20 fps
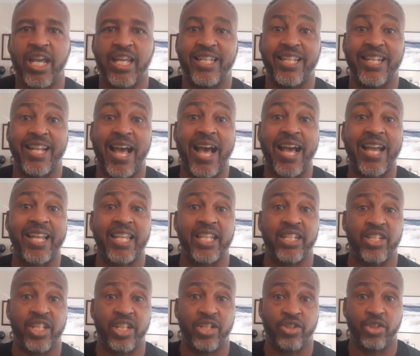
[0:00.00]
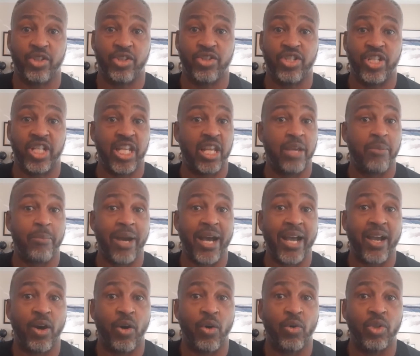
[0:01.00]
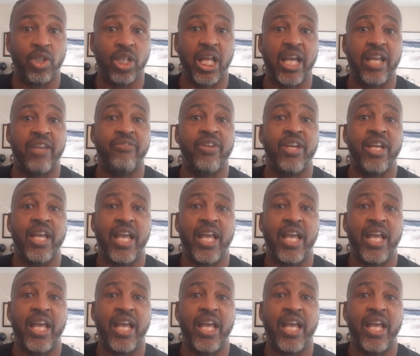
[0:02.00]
that I continue to see in my own life